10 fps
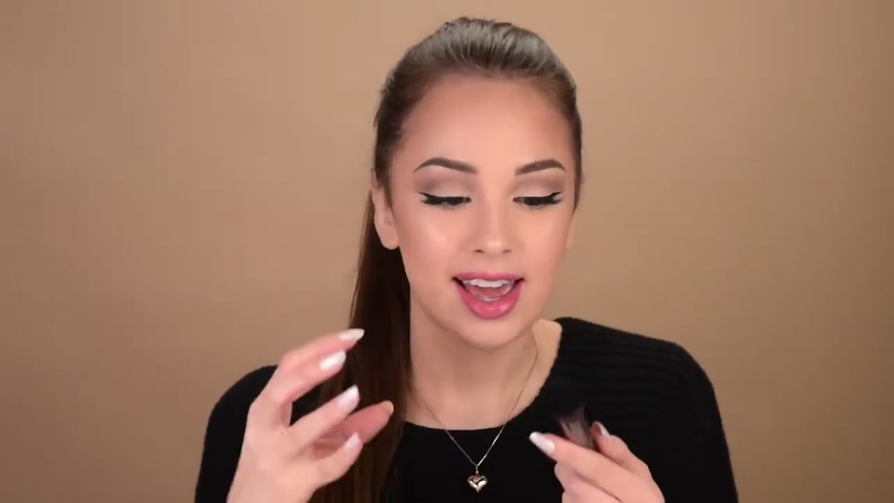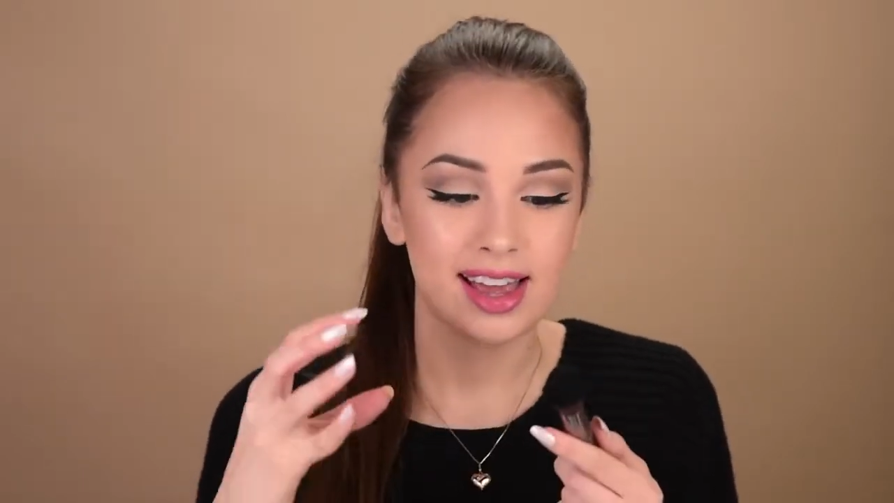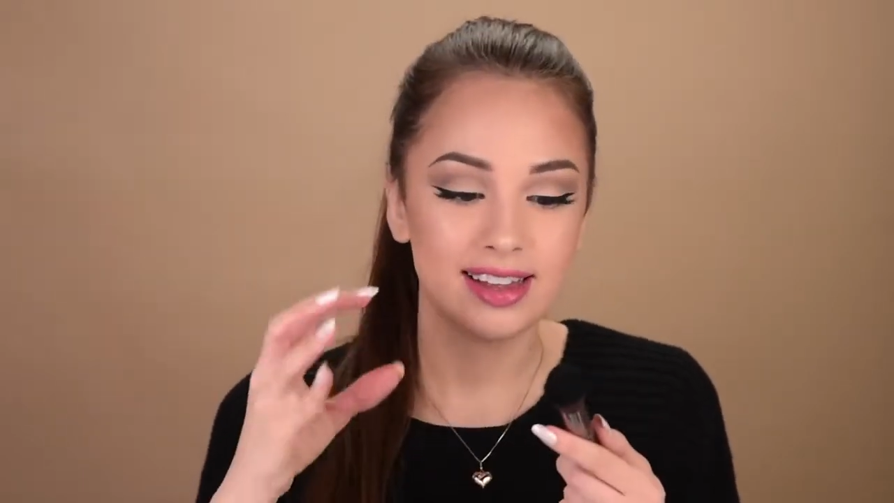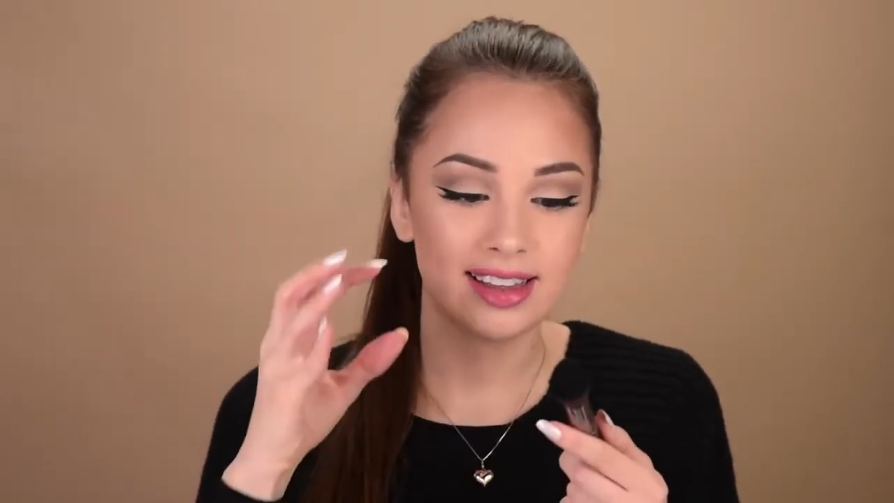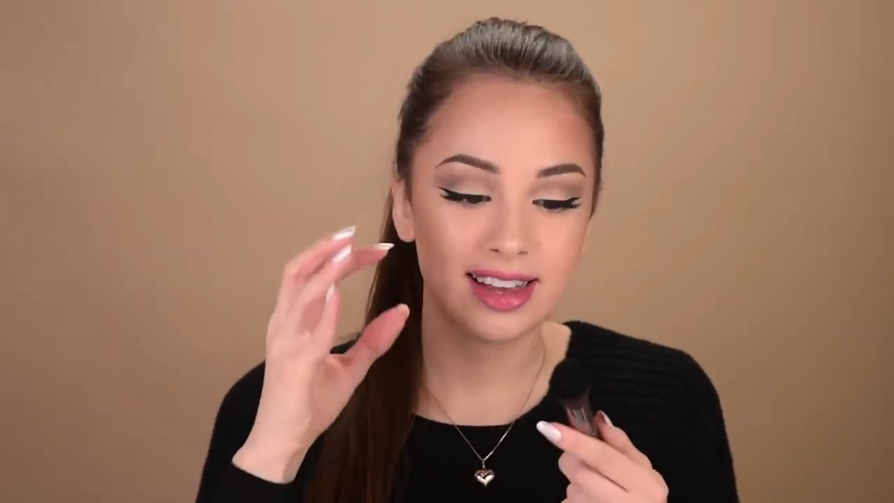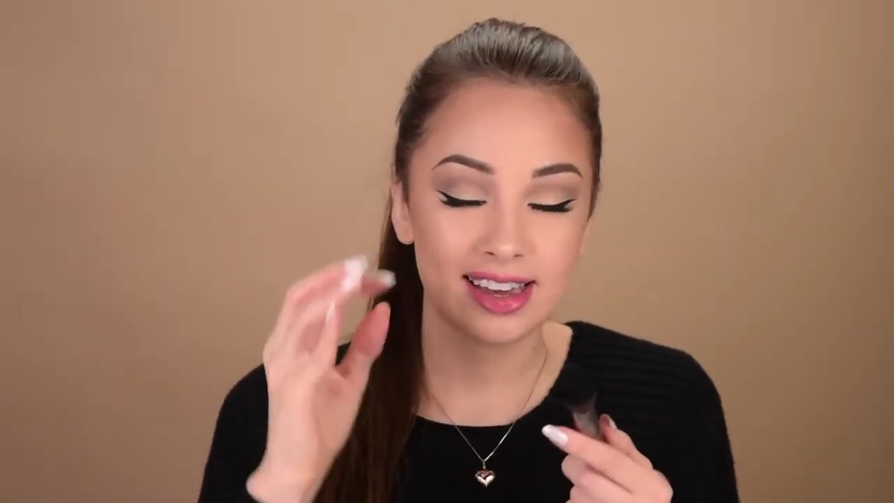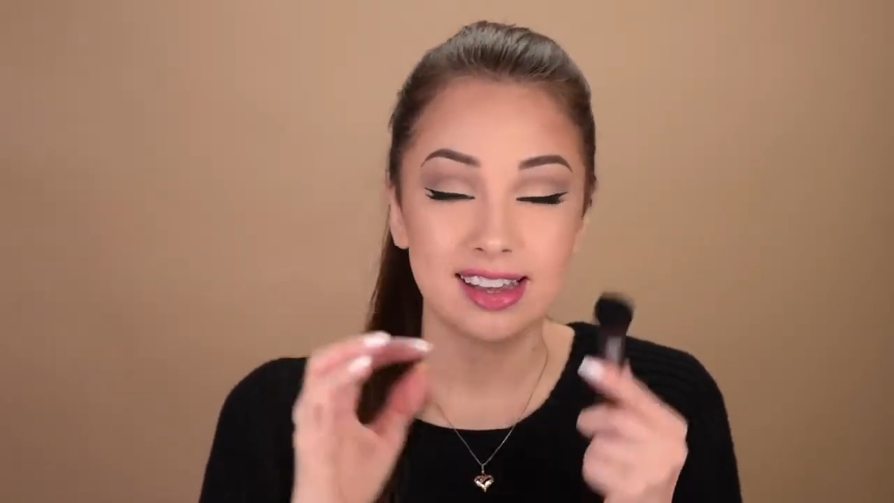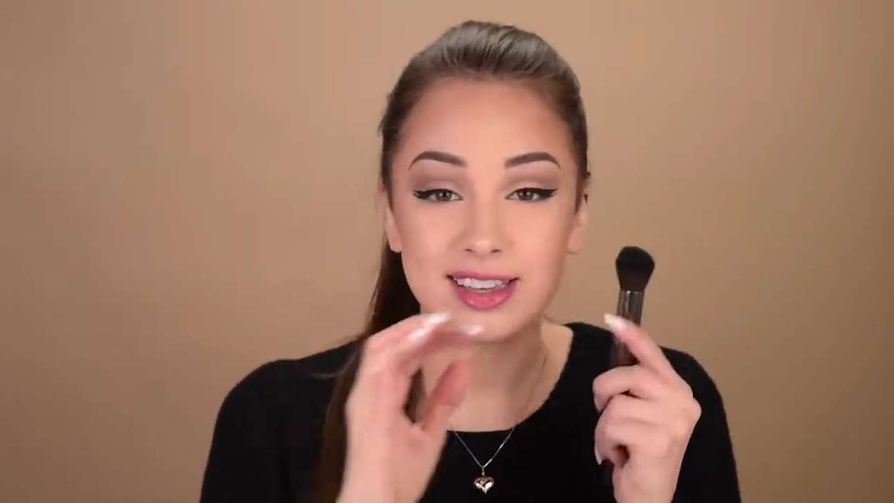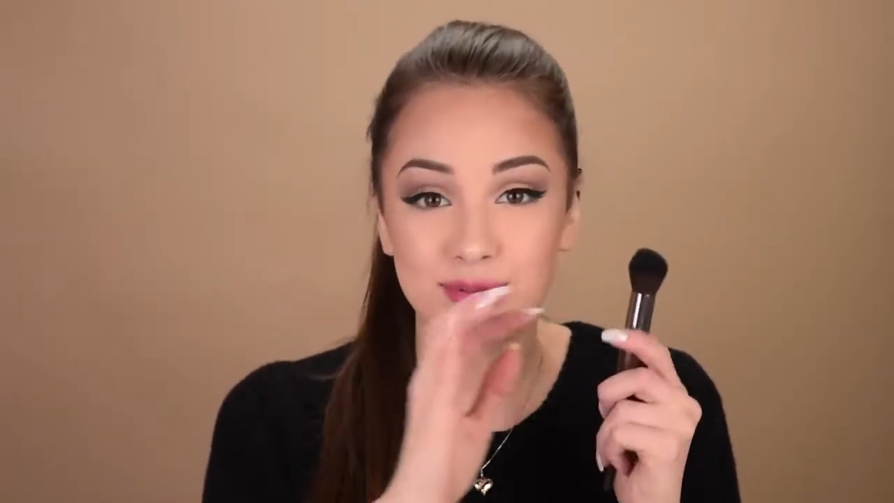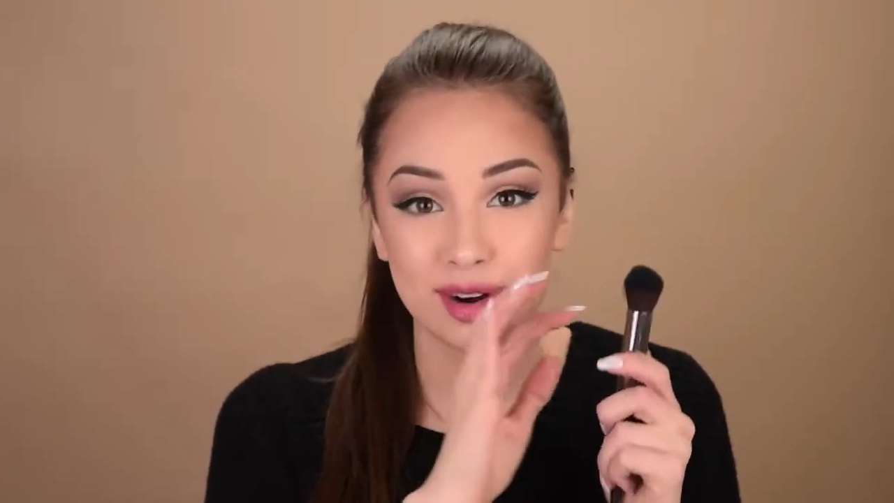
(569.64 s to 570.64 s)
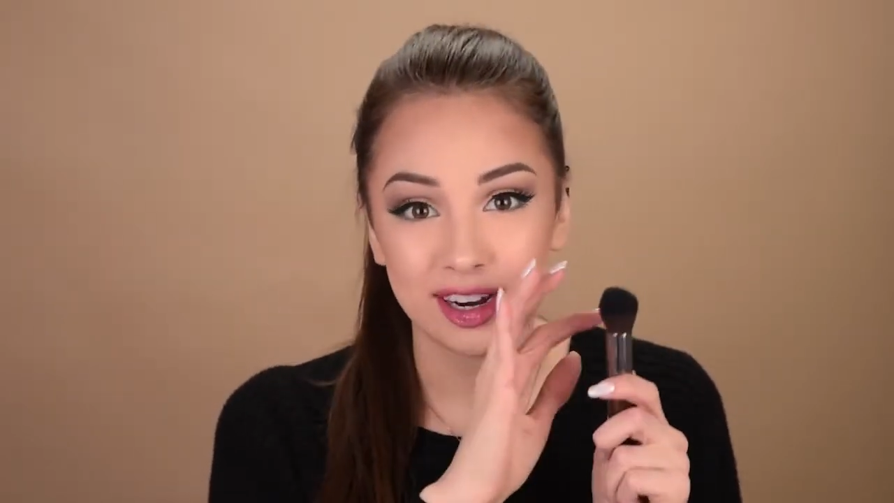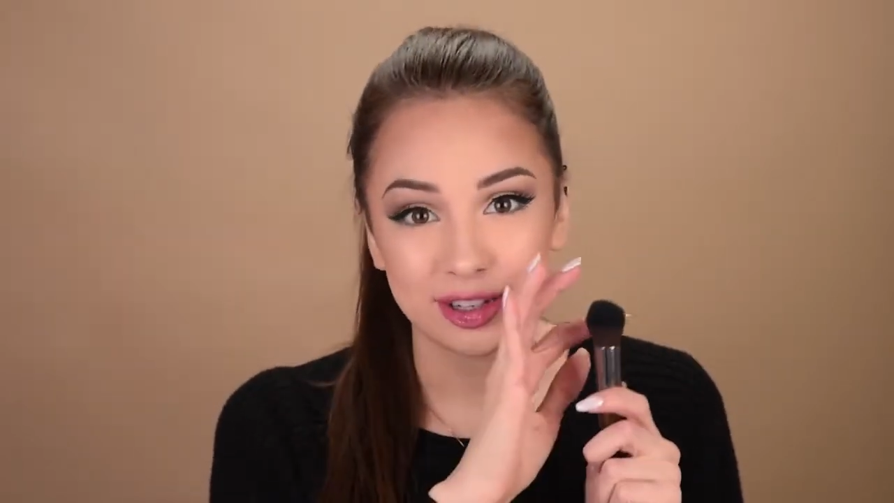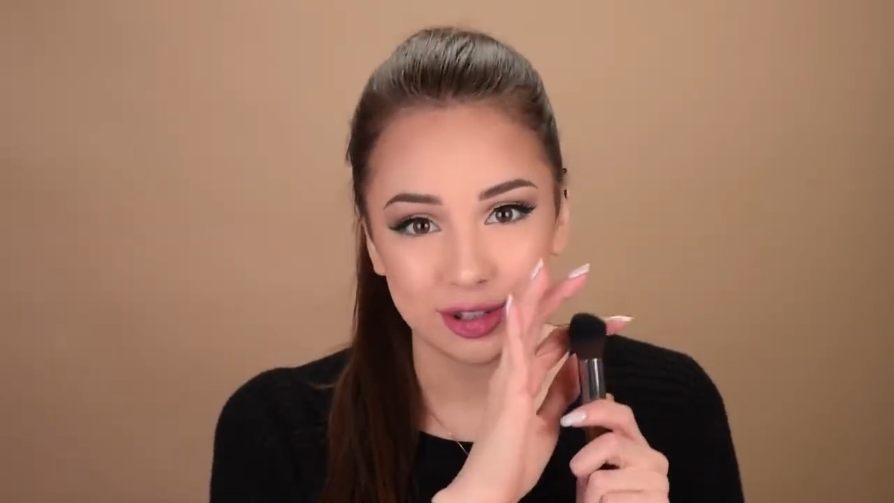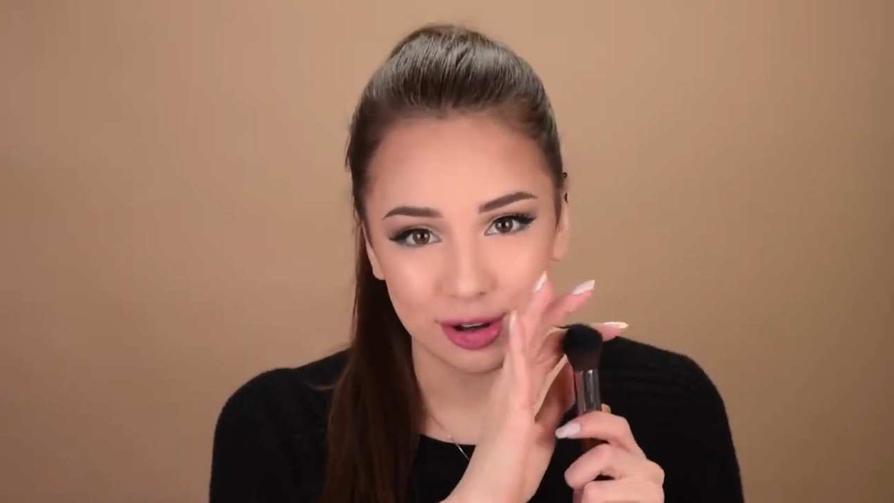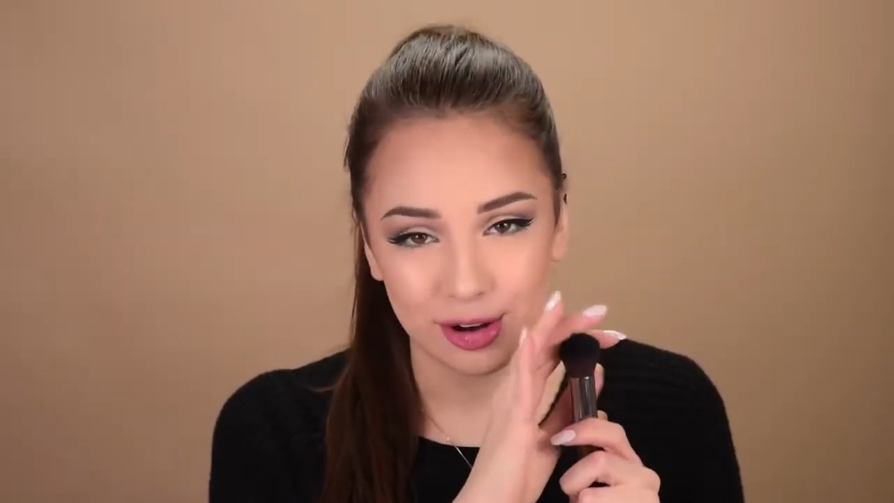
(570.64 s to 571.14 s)
and again, it's really
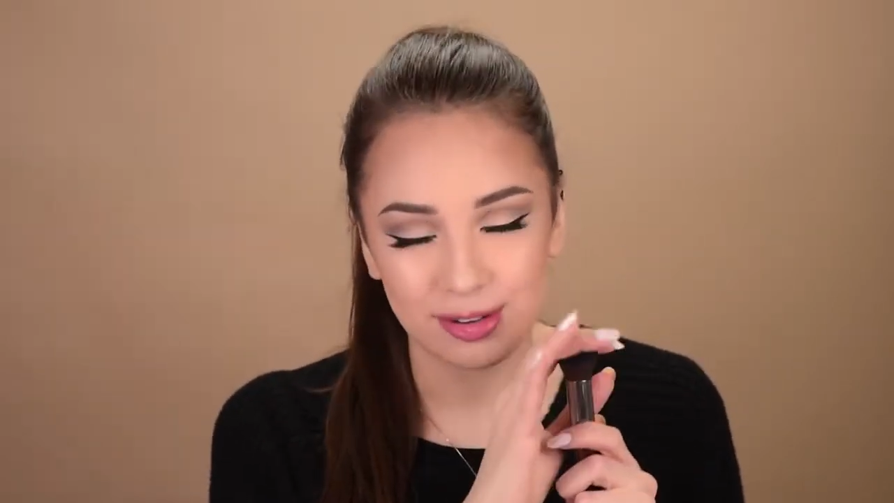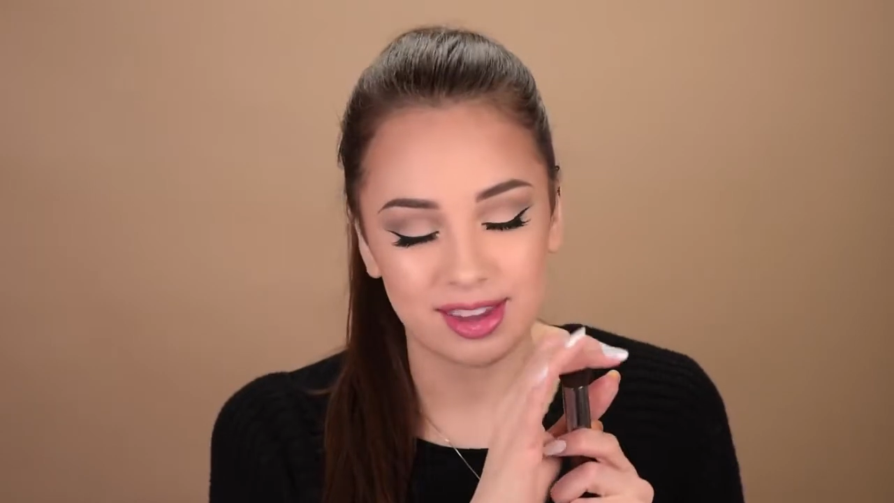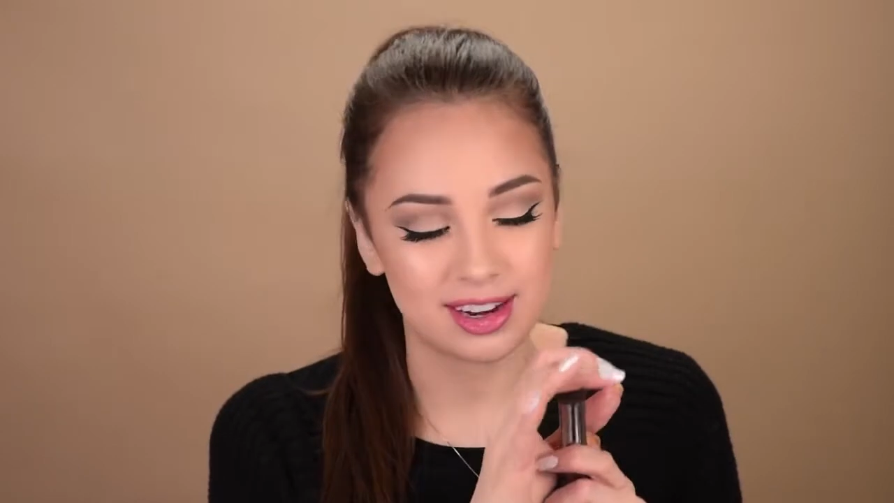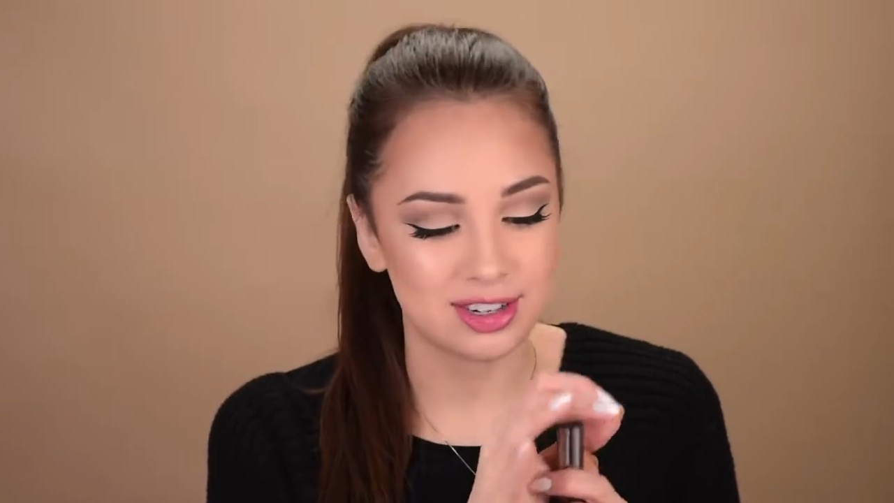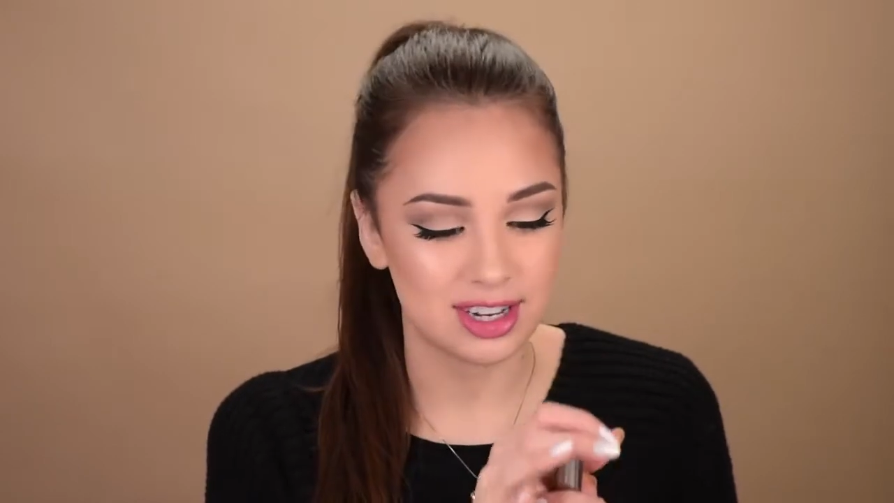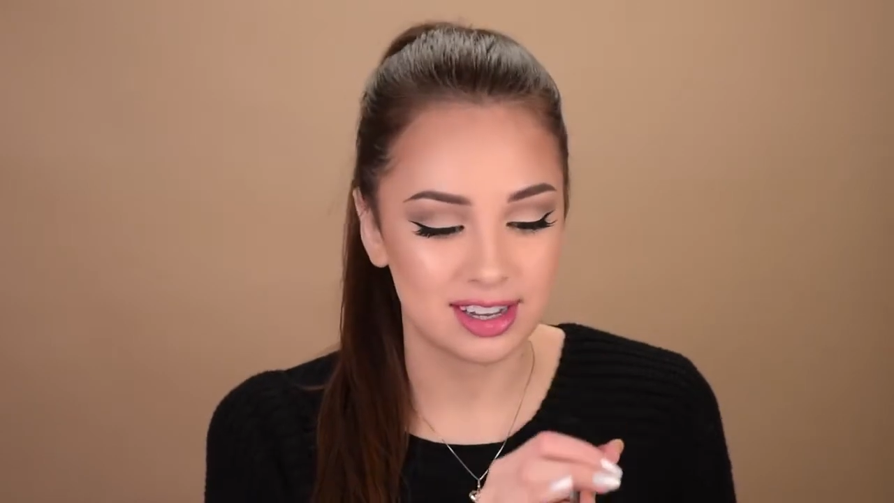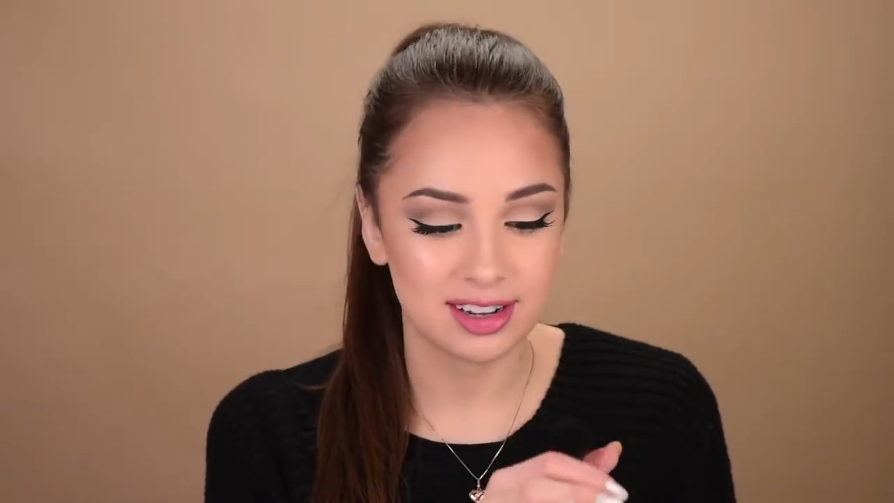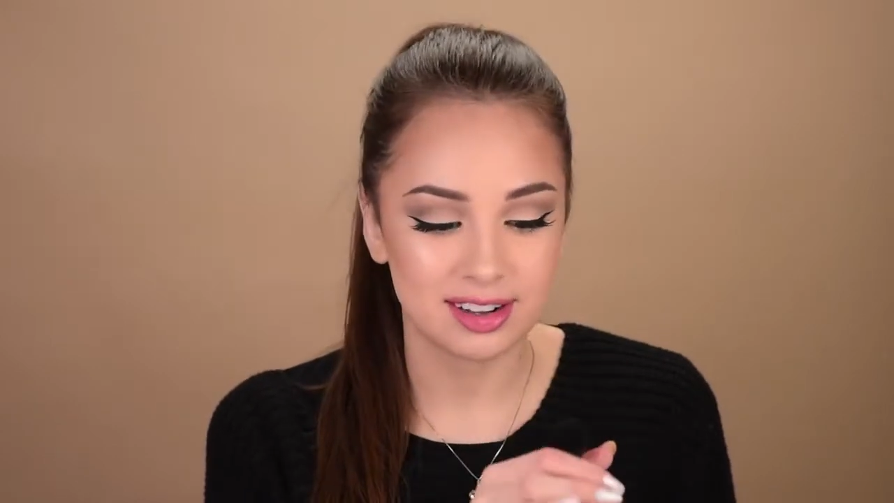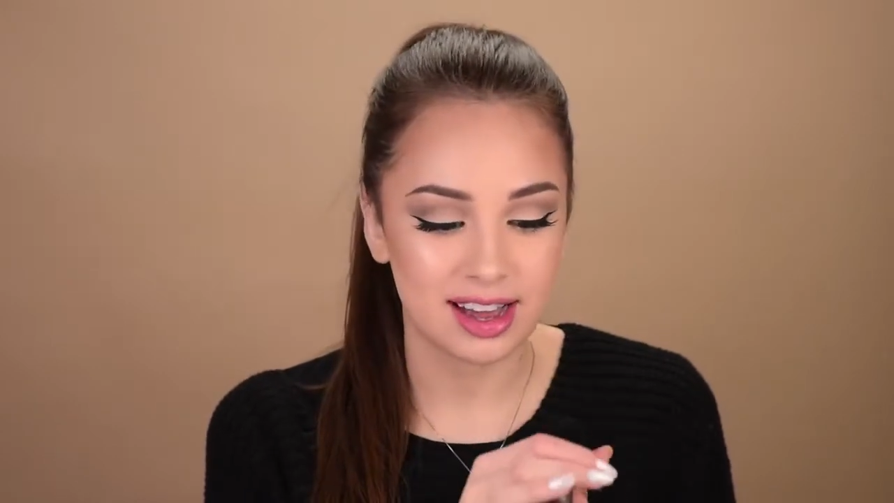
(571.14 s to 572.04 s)
soft and gentle.